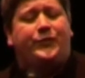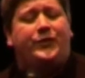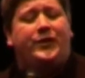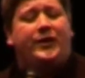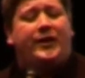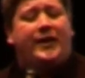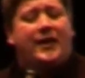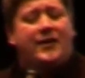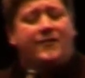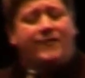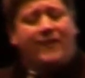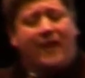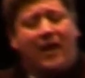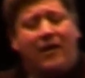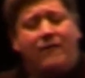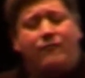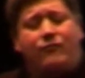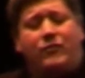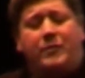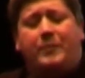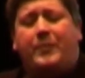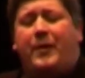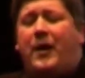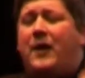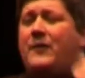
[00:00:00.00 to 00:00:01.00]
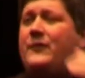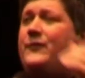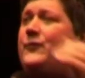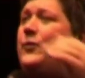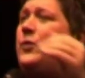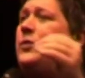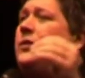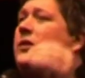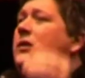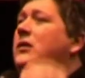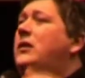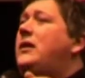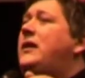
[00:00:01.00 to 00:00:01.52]
for you to give every path
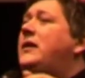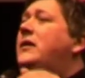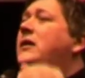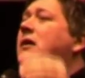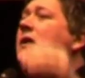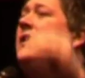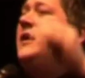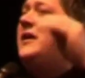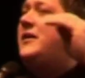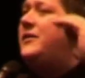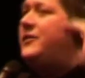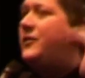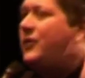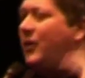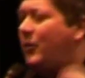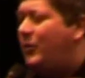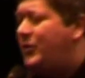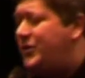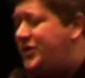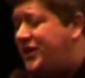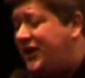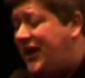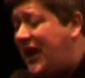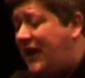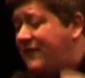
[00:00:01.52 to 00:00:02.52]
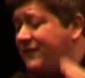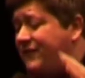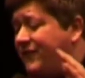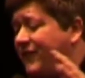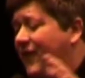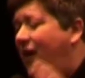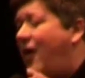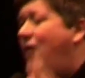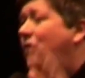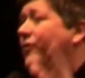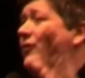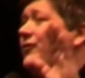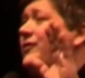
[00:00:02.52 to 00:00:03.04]
forward clear. I want you to get
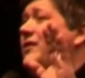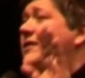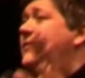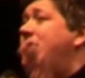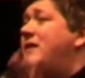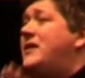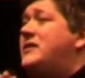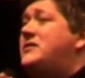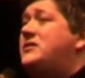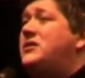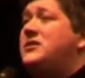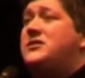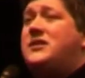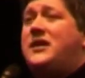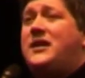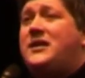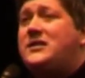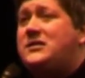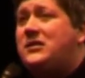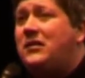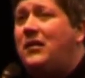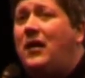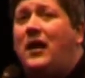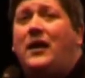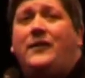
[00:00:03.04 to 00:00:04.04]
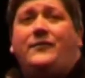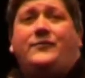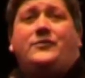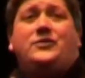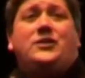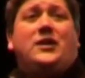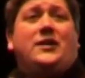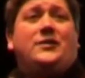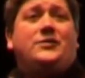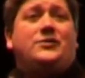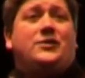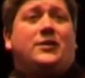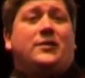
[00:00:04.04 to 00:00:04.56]
involved in this because it is life
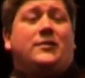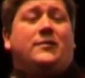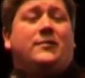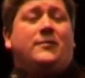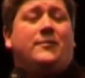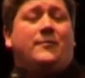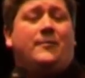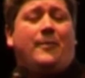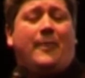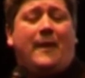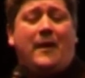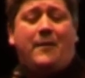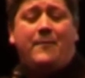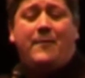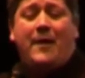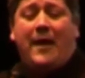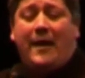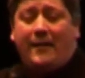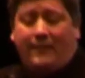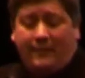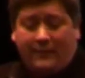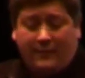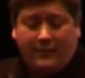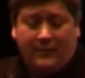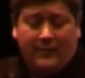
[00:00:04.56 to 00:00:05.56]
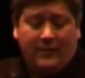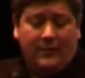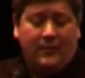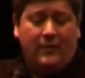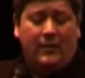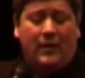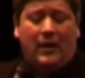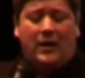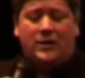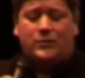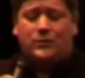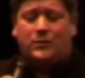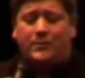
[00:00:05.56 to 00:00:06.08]
changing. Amen.
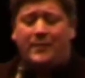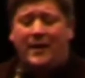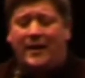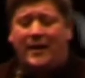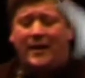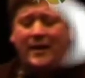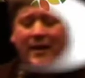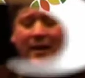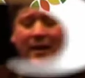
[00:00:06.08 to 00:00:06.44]
As we